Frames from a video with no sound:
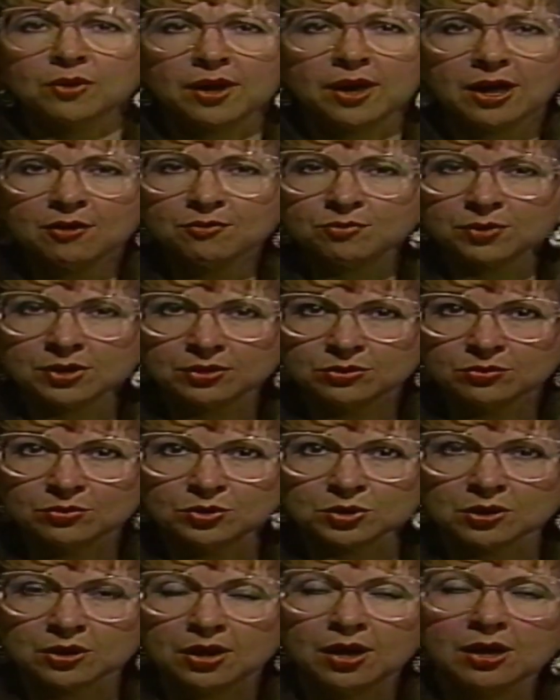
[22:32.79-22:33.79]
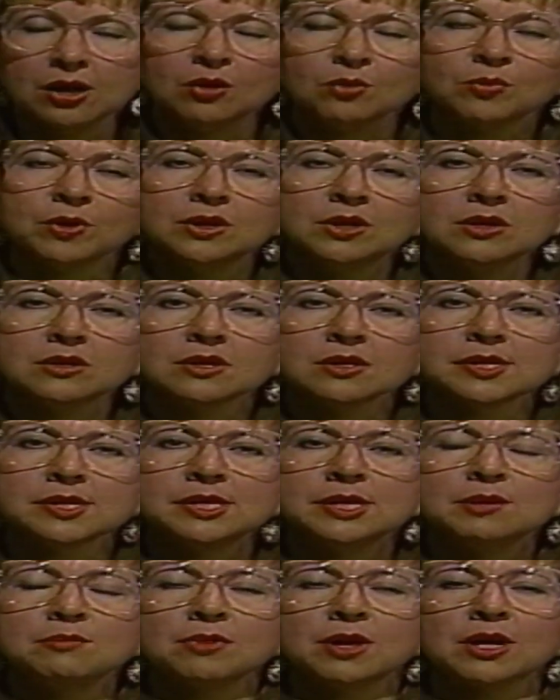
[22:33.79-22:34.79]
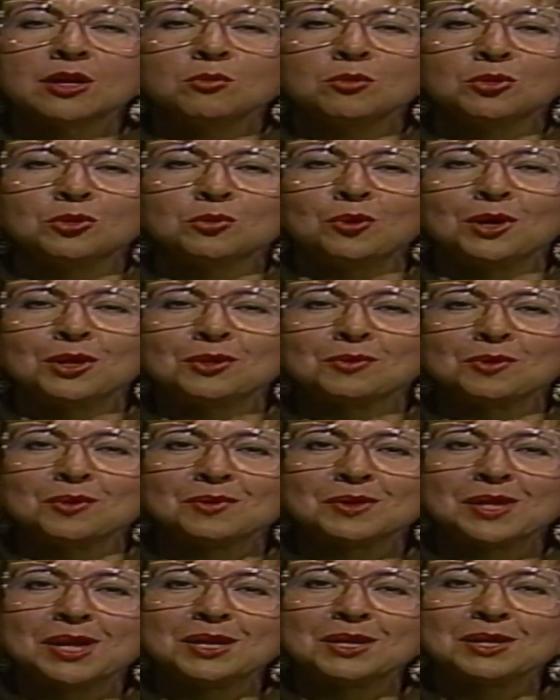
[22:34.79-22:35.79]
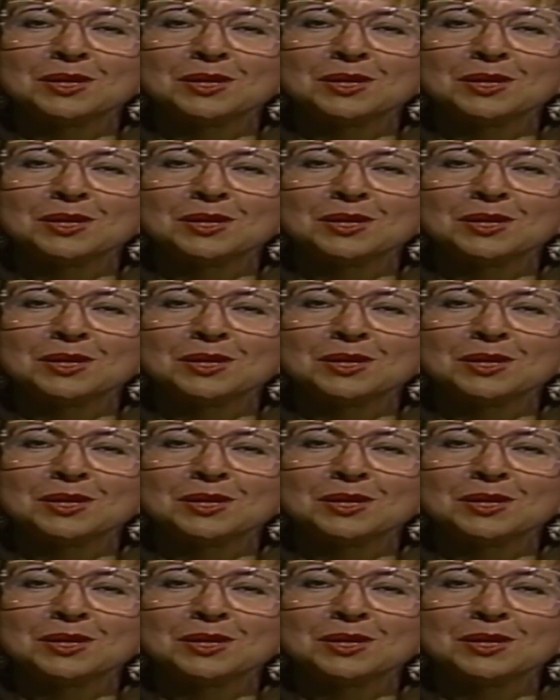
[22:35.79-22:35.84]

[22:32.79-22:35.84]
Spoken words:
halfway through July already. It doesn't seem like it with the weather outside.